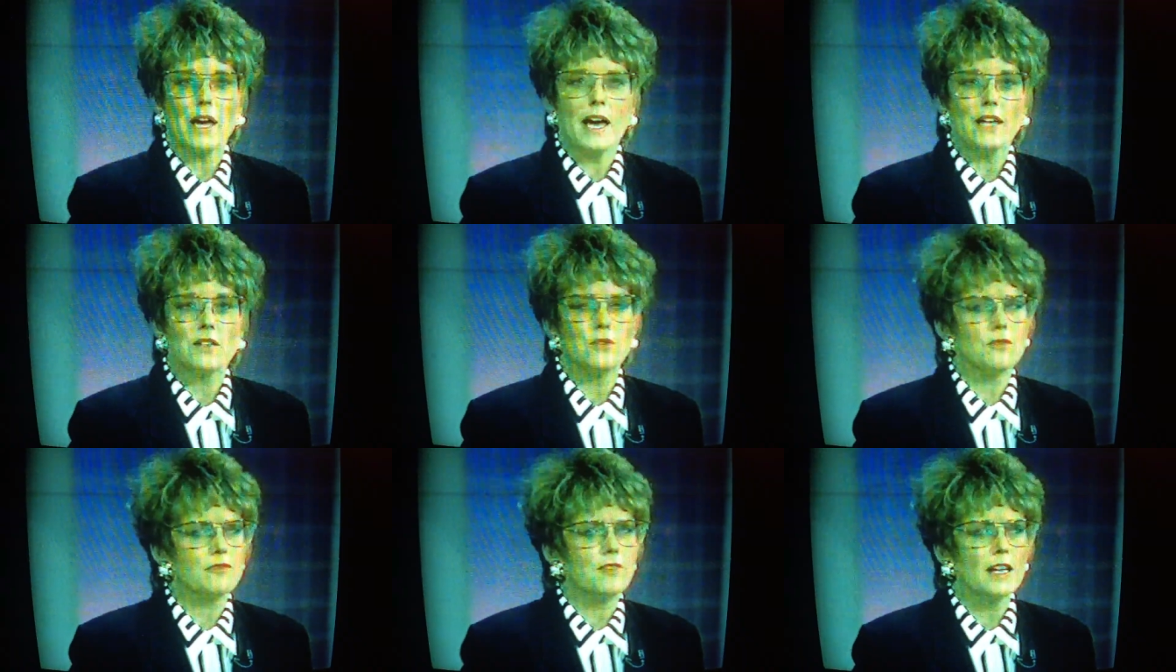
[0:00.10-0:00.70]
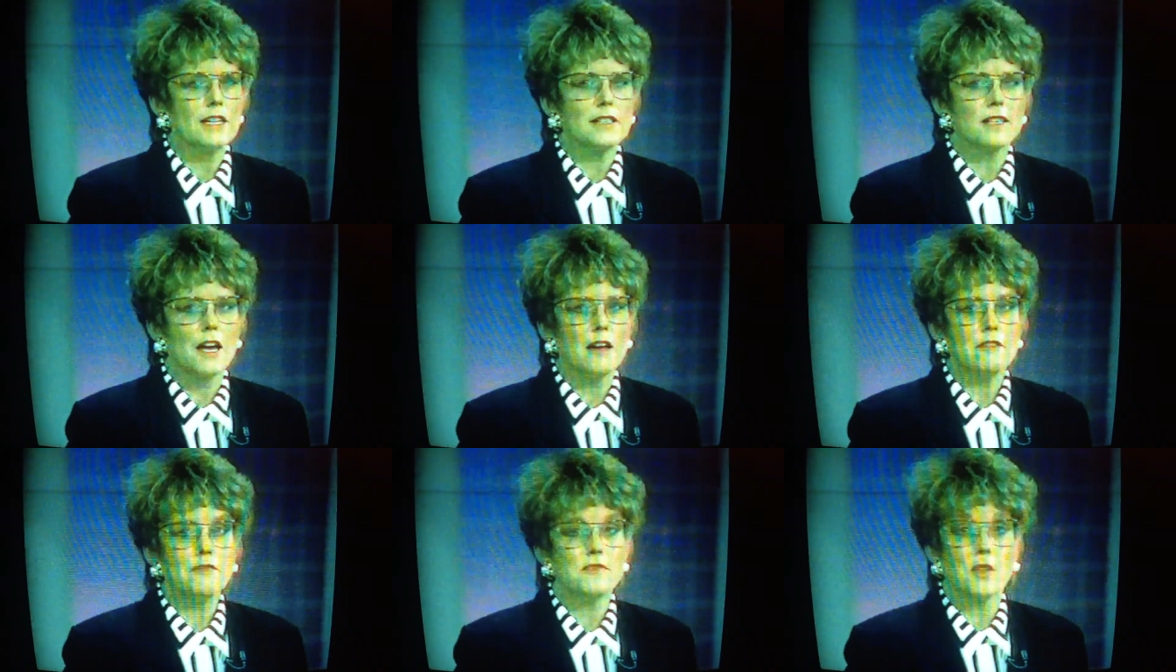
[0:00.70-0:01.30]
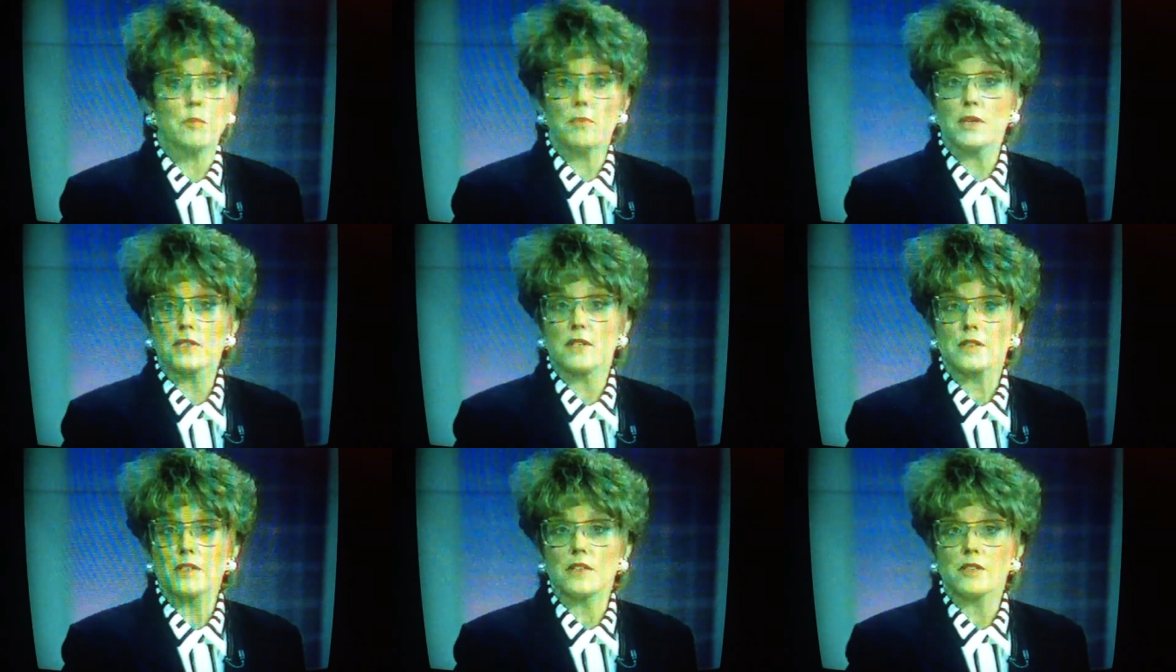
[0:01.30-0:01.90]
man who fell in love, the
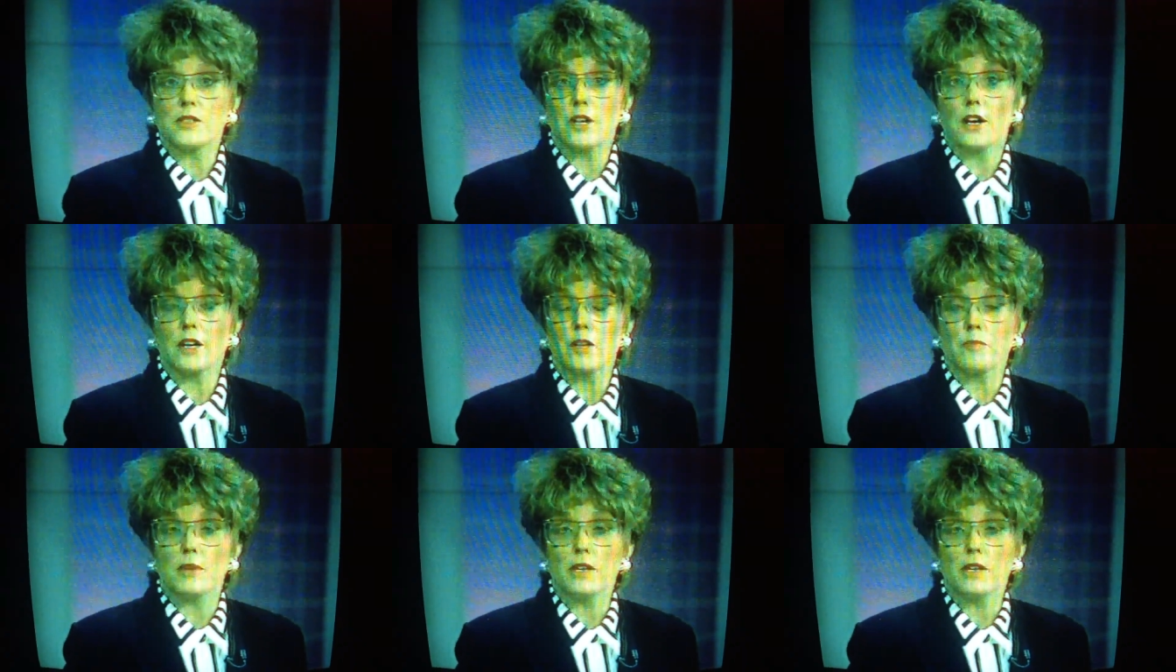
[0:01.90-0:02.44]
business he started